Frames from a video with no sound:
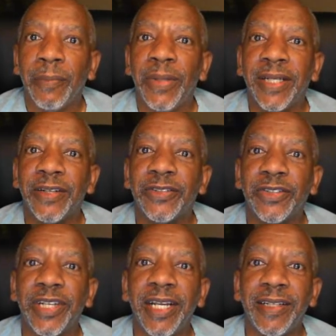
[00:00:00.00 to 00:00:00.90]
because
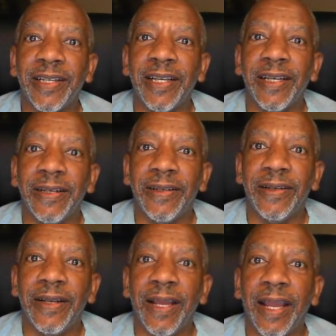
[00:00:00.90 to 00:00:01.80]
she did
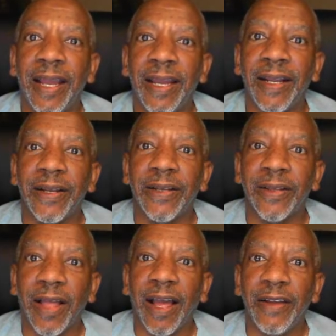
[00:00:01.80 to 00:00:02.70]
a
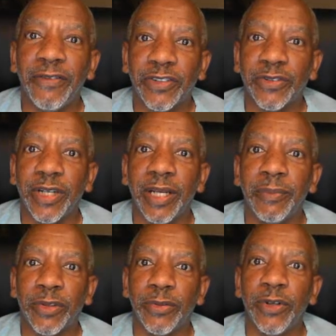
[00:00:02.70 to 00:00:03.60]
live
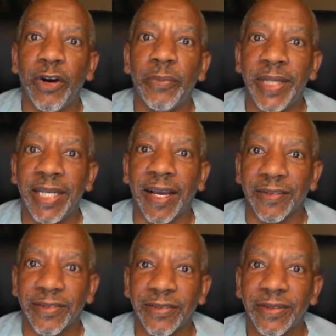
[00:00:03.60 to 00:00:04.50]
stream through
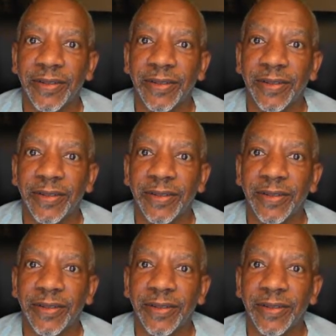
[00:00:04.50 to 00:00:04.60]
OBS.